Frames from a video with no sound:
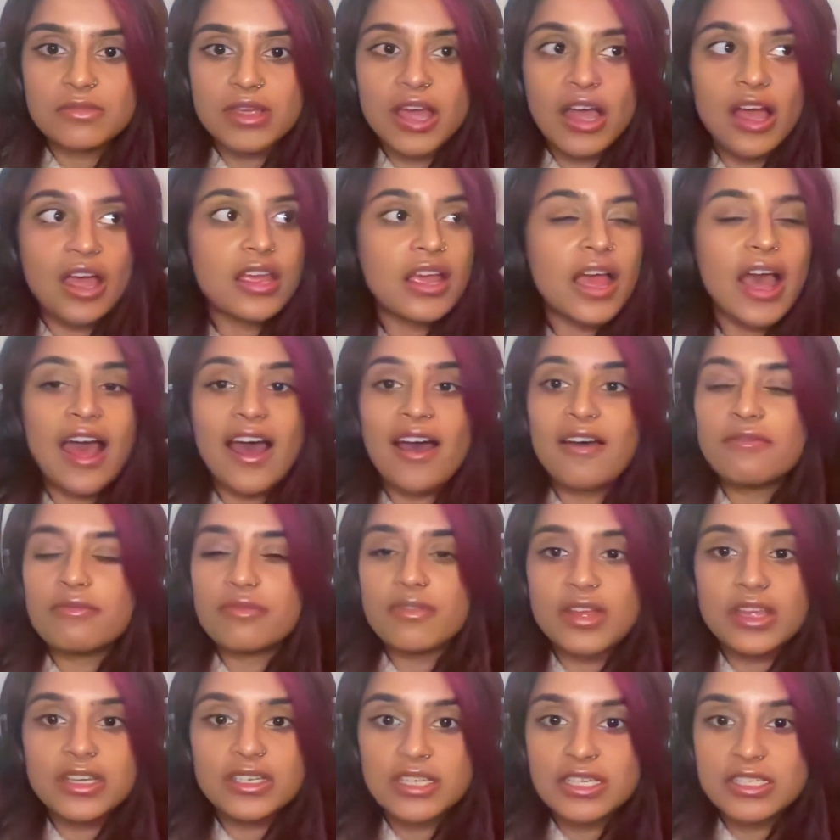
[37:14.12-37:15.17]
I have
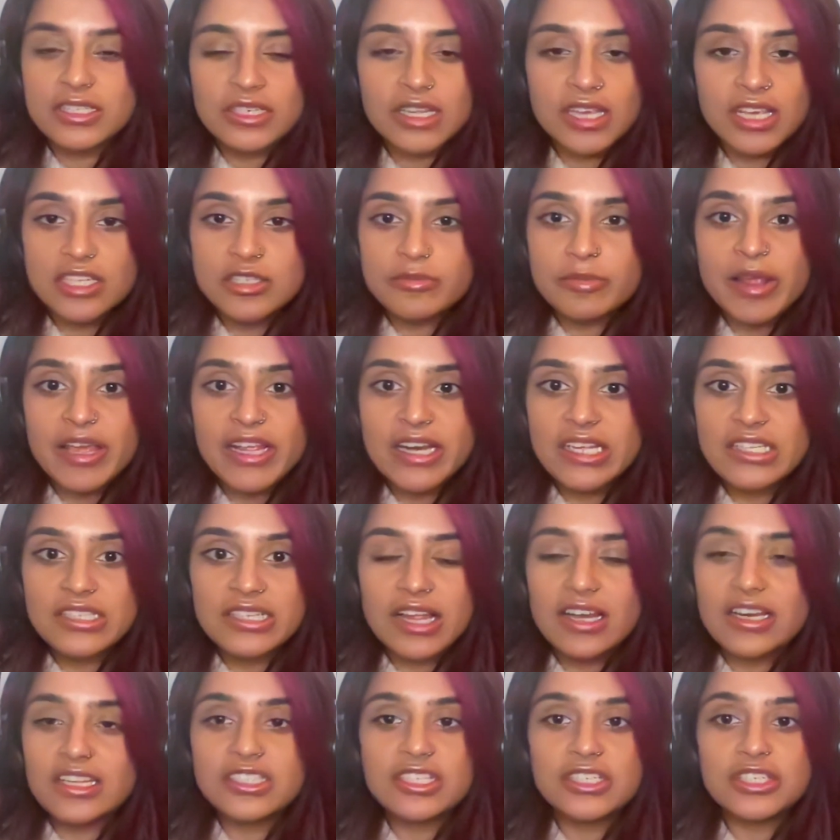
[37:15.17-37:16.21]
a Disney hits
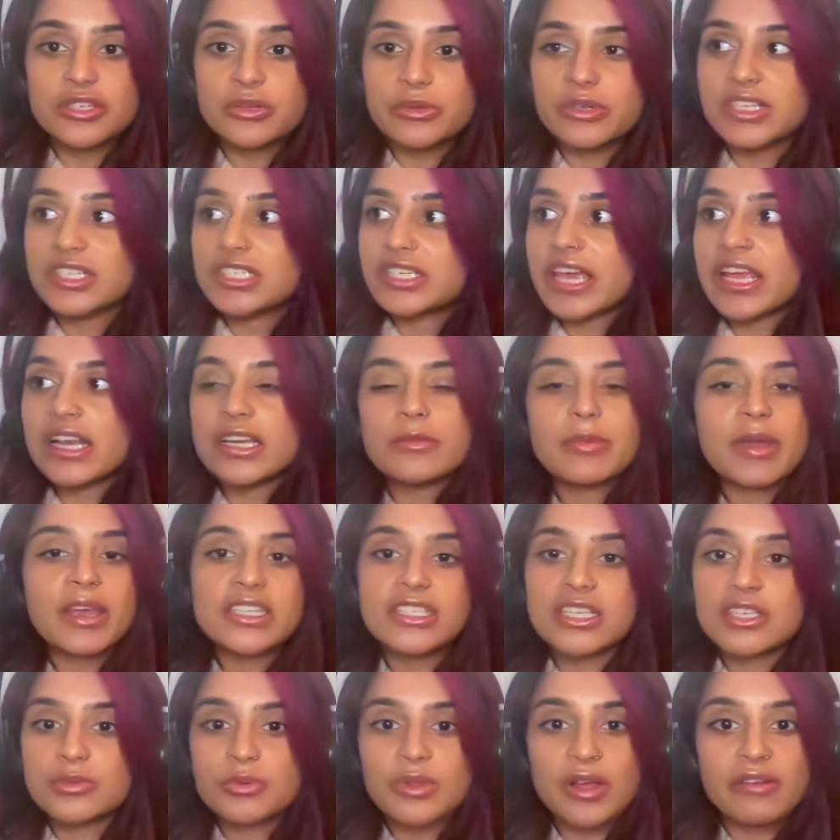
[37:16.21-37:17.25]
playlist I listen to on a daily
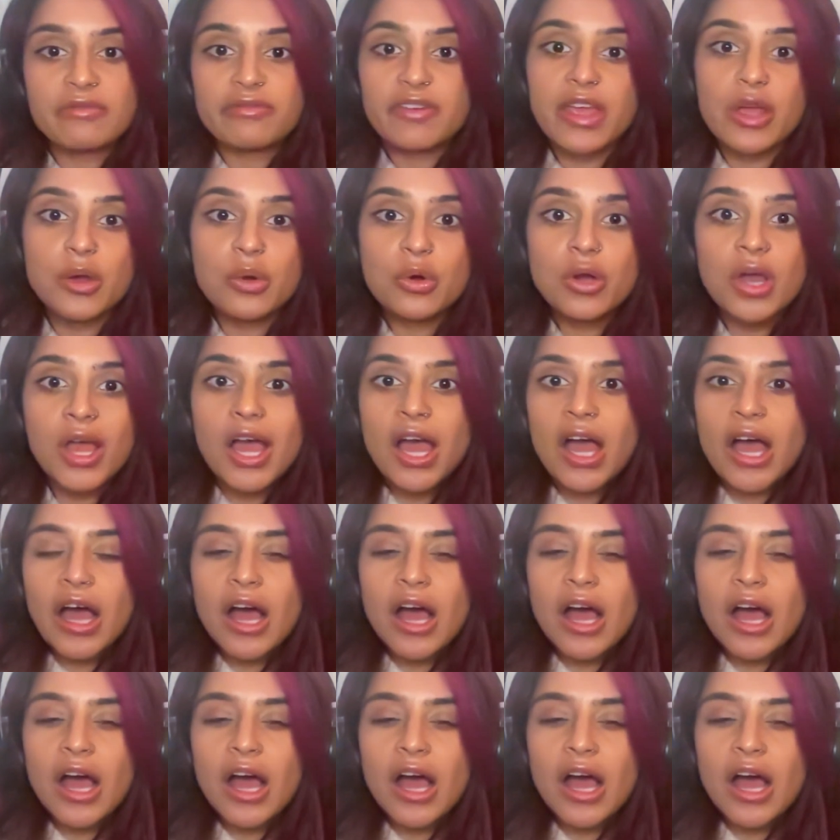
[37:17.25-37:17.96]
basis without fail.